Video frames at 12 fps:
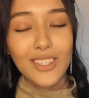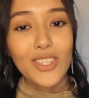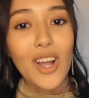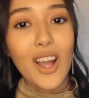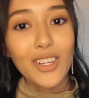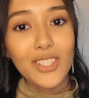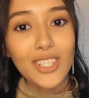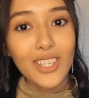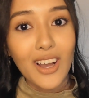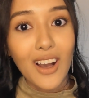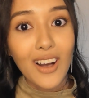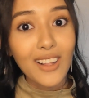talk to
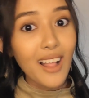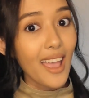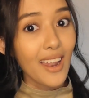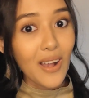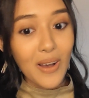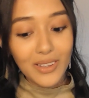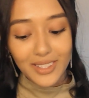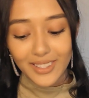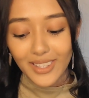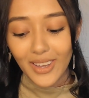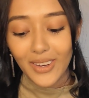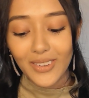y'all and
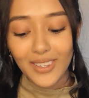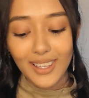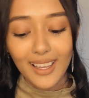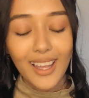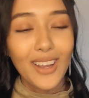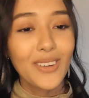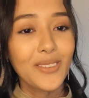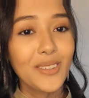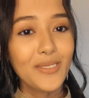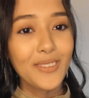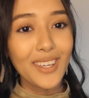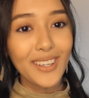also
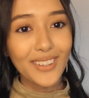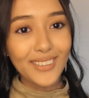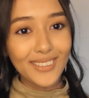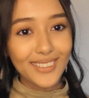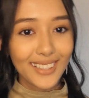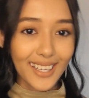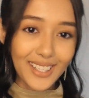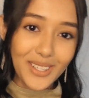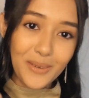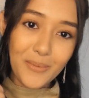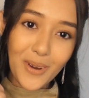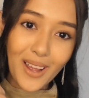review a
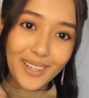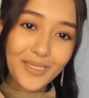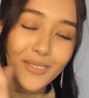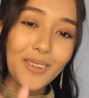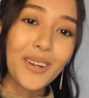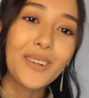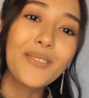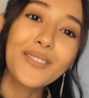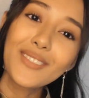new product from